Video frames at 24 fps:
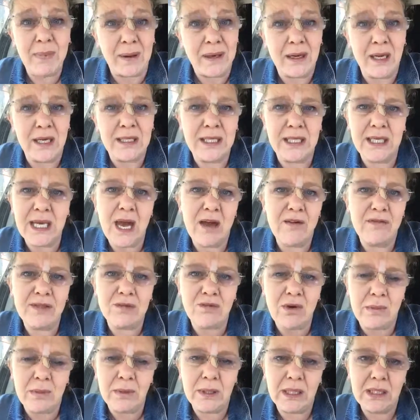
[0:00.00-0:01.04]
but I did have
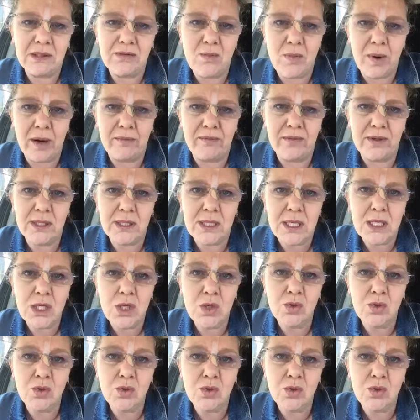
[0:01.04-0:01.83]
scrambled eggs for breakfast.